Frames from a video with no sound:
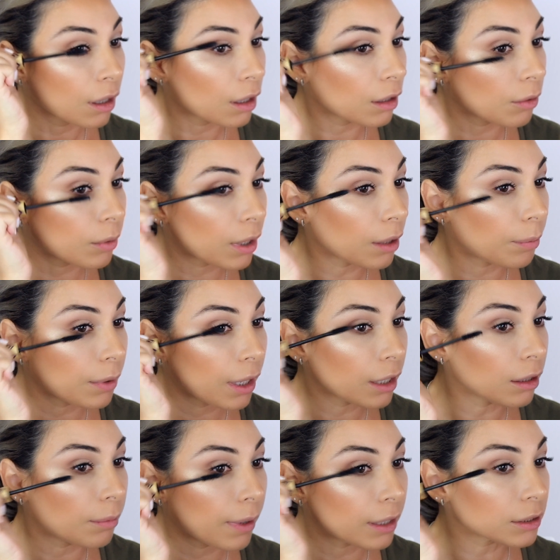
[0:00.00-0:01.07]
And then when I
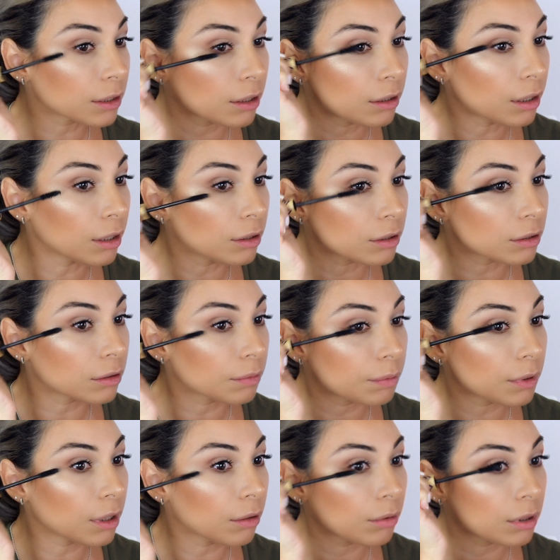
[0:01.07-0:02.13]
apply the mascara, I just
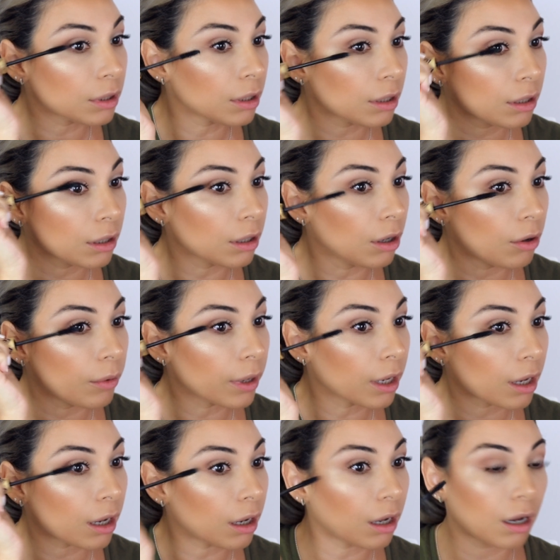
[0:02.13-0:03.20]
play with it
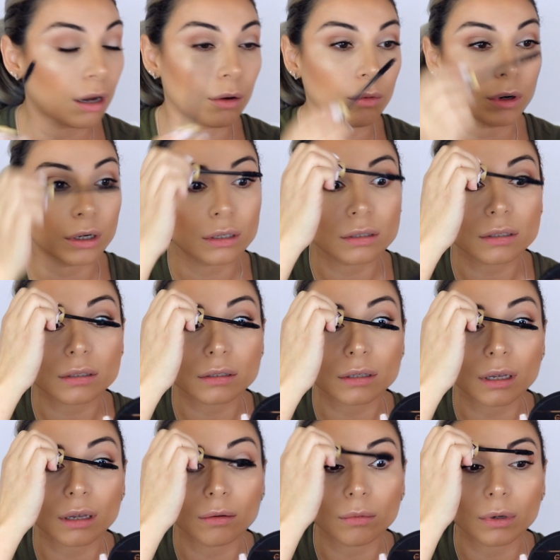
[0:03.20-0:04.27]
going outwards.
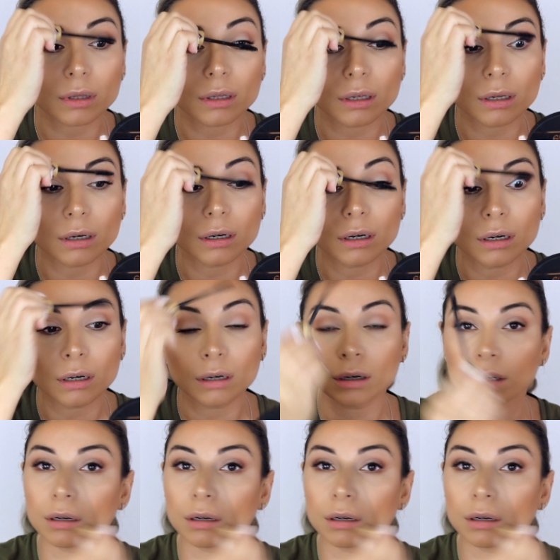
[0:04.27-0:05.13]
Same with here.